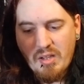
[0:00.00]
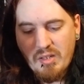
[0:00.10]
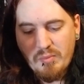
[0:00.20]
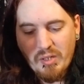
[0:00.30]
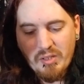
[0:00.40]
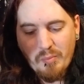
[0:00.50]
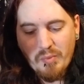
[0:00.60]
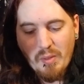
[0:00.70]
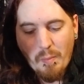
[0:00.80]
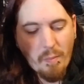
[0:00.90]
it might not
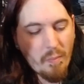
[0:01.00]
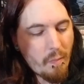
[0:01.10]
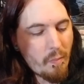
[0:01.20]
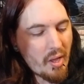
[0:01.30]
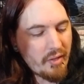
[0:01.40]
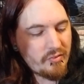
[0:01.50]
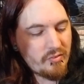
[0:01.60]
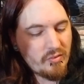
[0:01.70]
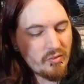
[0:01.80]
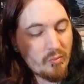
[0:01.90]
be the
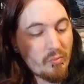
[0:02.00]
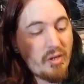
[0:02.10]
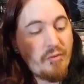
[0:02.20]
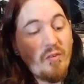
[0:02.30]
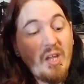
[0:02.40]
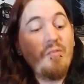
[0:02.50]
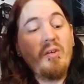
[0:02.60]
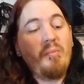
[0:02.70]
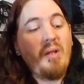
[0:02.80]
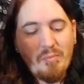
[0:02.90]
best or my
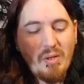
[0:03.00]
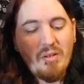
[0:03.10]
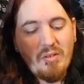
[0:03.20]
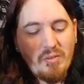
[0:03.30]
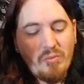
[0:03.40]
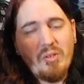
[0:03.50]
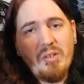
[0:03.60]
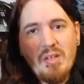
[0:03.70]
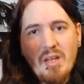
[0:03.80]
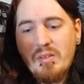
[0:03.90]
favorite black metal that
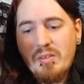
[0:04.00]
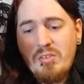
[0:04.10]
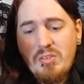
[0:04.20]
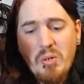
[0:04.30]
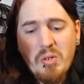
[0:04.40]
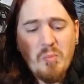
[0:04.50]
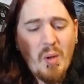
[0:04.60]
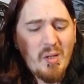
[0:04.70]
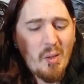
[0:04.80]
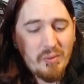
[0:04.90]
really stirs
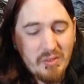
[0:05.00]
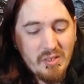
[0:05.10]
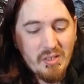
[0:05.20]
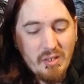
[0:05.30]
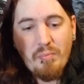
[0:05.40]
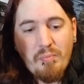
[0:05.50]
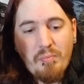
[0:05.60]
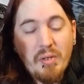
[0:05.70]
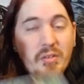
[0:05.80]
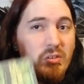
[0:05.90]
my cup of tea,
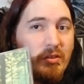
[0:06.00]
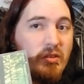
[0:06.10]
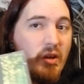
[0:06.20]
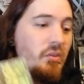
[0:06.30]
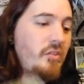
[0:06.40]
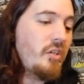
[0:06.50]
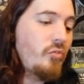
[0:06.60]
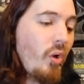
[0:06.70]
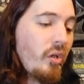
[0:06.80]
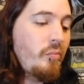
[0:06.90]
but it's good stuff.
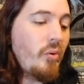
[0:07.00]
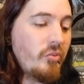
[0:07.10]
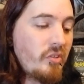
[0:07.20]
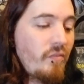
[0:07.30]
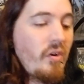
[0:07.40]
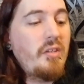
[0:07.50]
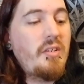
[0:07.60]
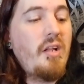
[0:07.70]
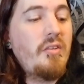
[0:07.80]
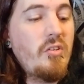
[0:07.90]
It's well composed and very
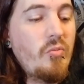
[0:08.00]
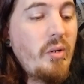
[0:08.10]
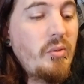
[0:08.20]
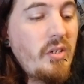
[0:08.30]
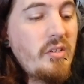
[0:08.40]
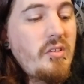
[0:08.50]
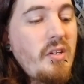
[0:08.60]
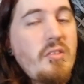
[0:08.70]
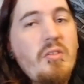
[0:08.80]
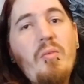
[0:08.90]
talented is what I'm trying to say.
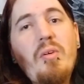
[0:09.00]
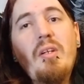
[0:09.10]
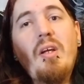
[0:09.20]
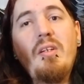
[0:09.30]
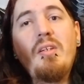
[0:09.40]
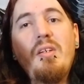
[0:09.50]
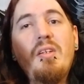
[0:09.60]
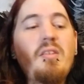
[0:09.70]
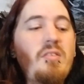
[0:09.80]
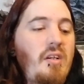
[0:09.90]
So I need to
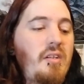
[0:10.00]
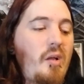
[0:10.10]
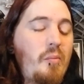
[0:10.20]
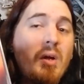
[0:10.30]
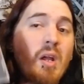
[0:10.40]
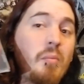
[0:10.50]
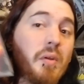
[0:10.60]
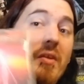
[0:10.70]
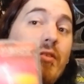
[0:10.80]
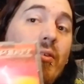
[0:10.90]
get the second album,
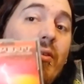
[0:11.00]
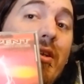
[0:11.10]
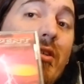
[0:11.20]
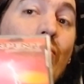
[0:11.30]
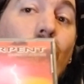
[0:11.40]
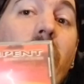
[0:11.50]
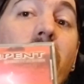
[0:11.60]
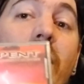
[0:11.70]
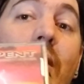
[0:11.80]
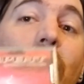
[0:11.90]
but this one is great.
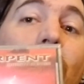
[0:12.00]
If you